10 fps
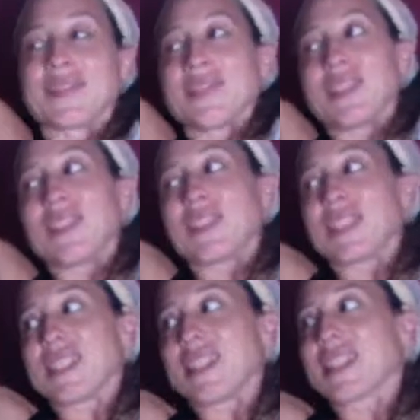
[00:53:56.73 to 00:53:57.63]
You know, it's
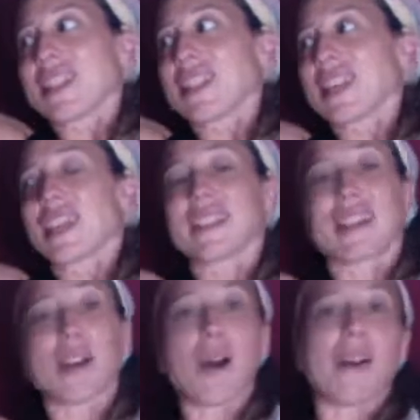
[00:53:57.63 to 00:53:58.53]
easy to think
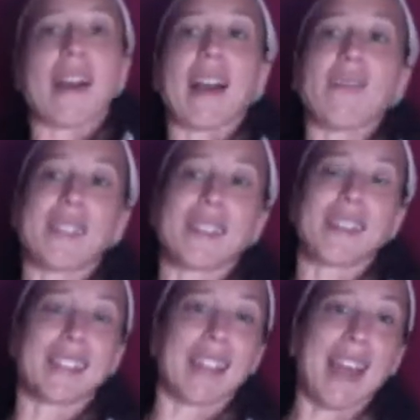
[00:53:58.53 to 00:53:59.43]
like, oh, I haven't done
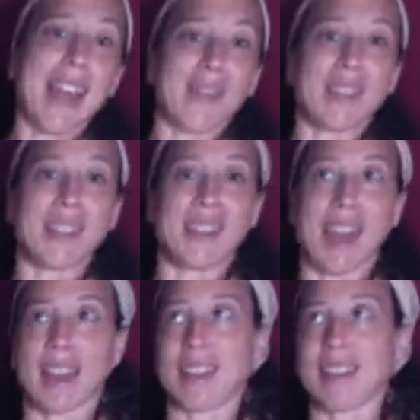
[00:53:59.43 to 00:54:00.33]
this, I haven't done that.